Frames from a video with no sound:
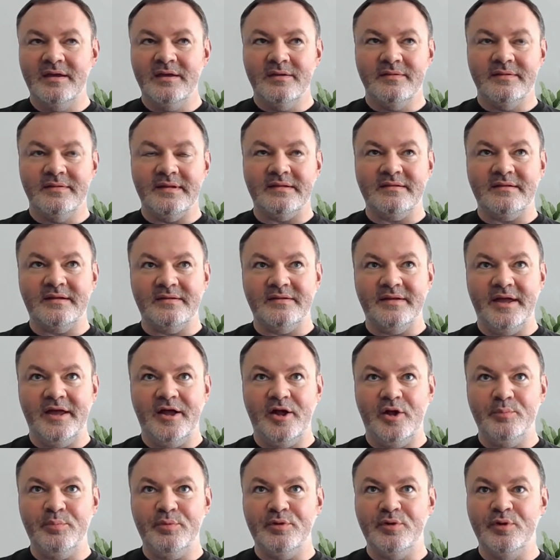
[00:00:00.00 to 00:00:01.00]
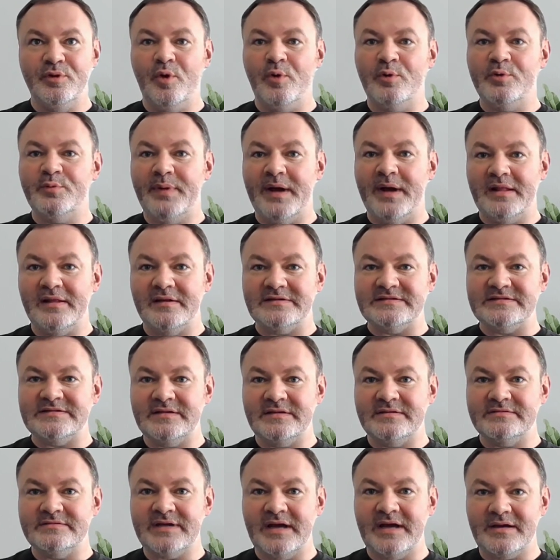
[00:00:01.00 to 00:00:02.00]
that can help load balance the
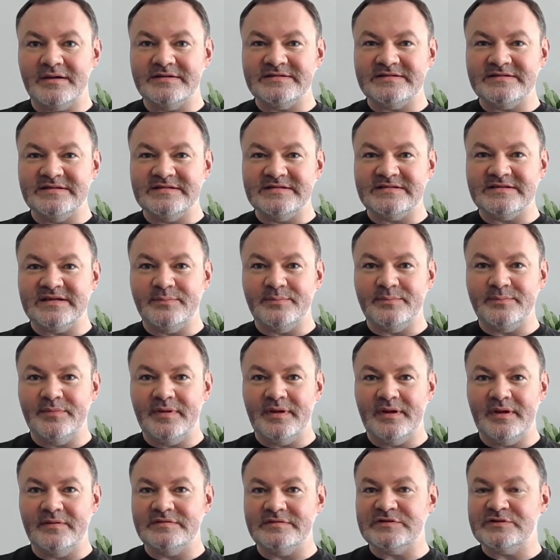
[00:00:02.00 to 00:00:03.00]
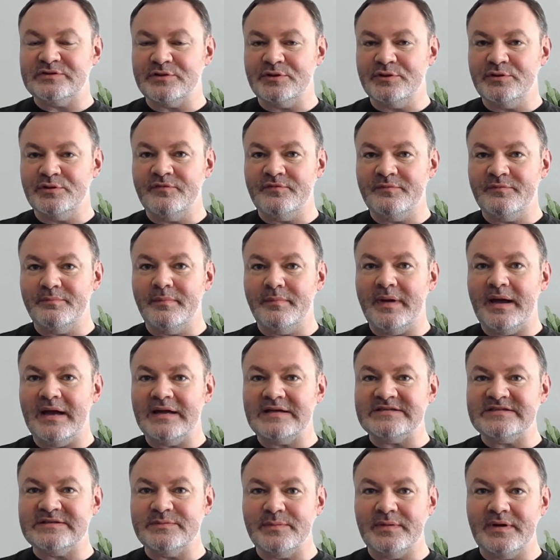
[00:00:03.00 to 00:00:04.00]
entire system and sort of
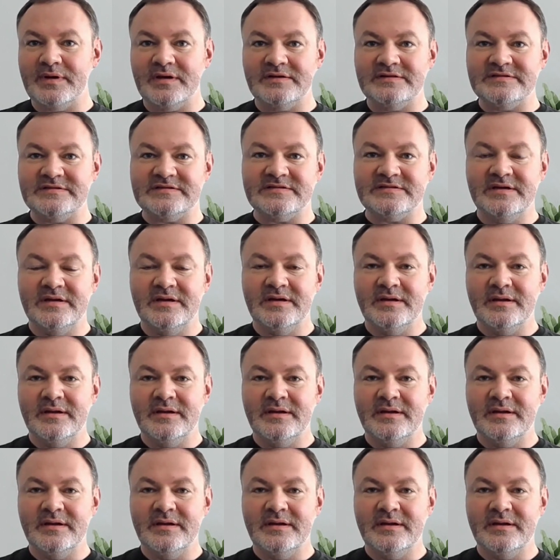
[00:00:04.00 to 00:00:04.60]
maximize